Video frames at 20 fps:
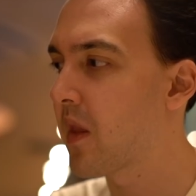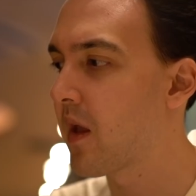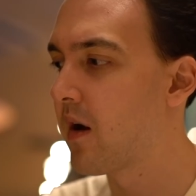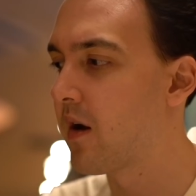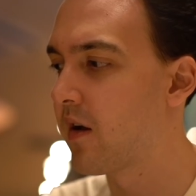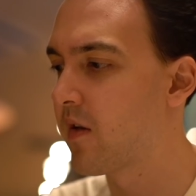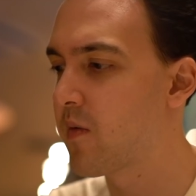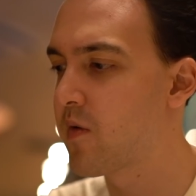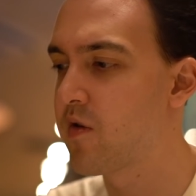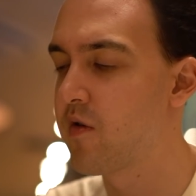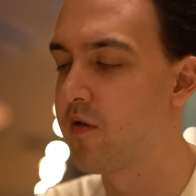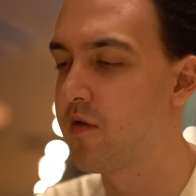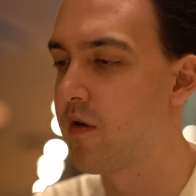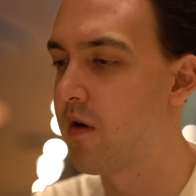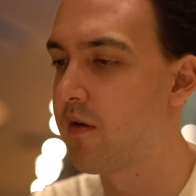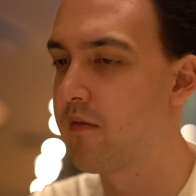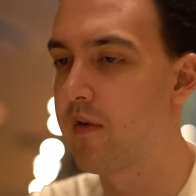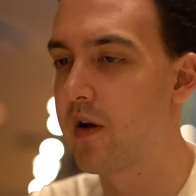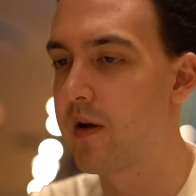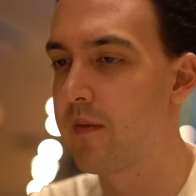Especially on
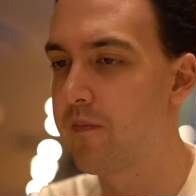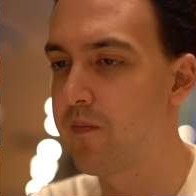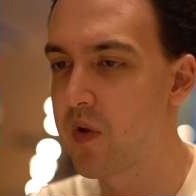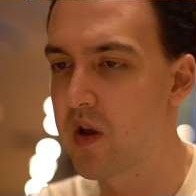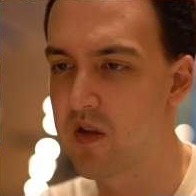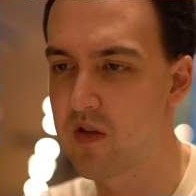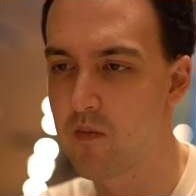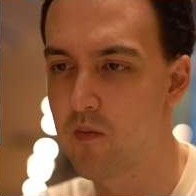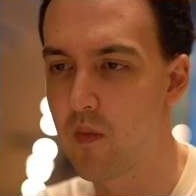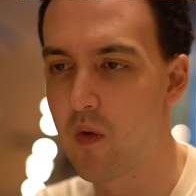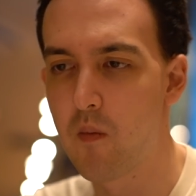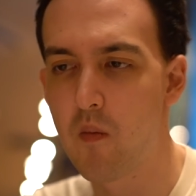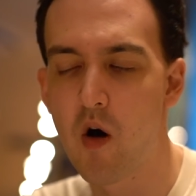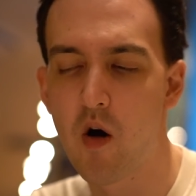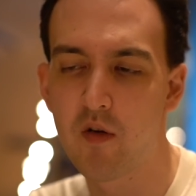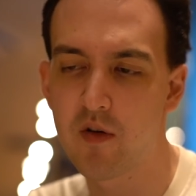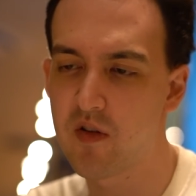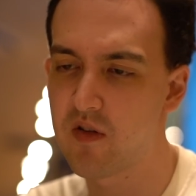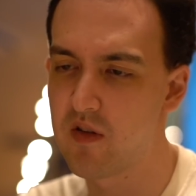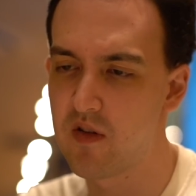non-ran, because
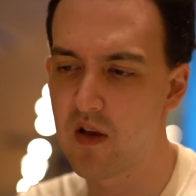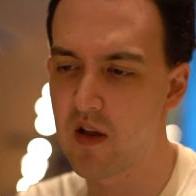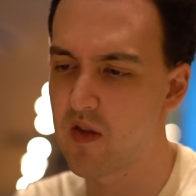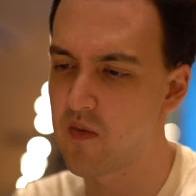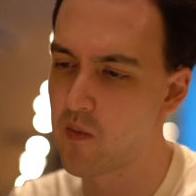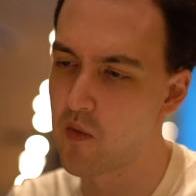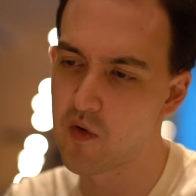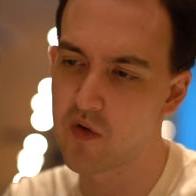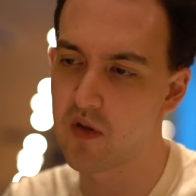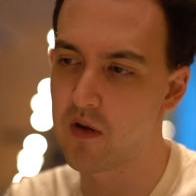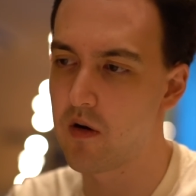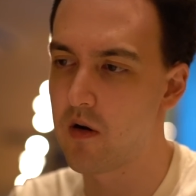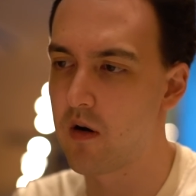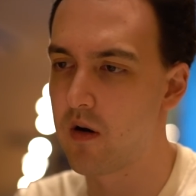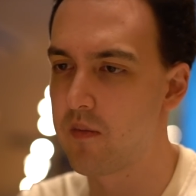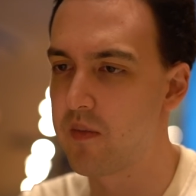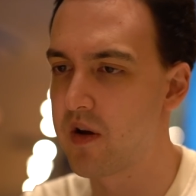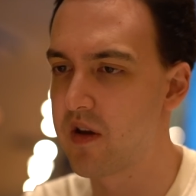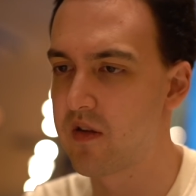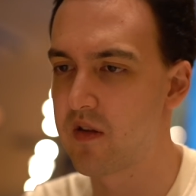honestly that's mostly
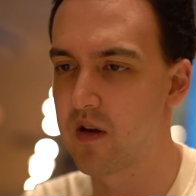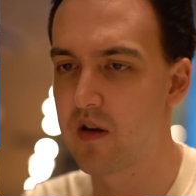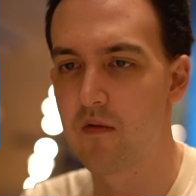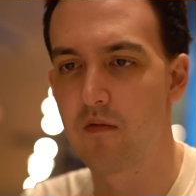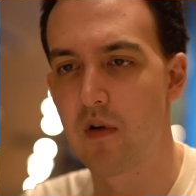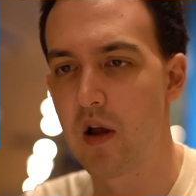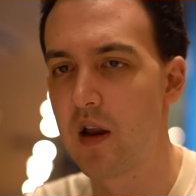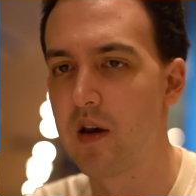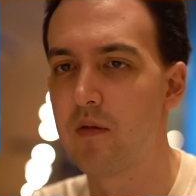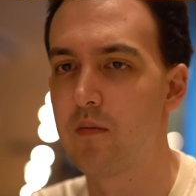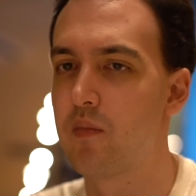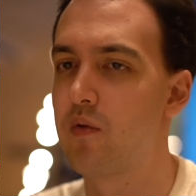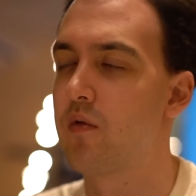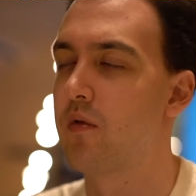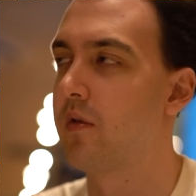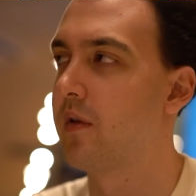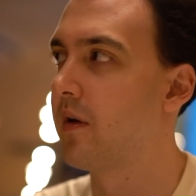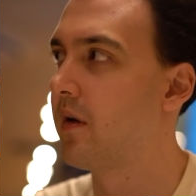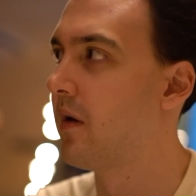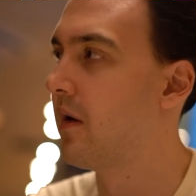hard because it can random
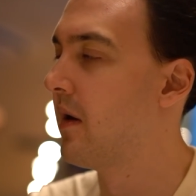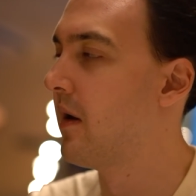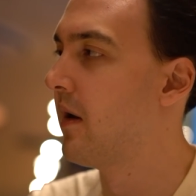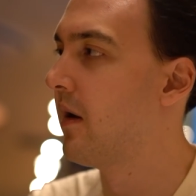poorly.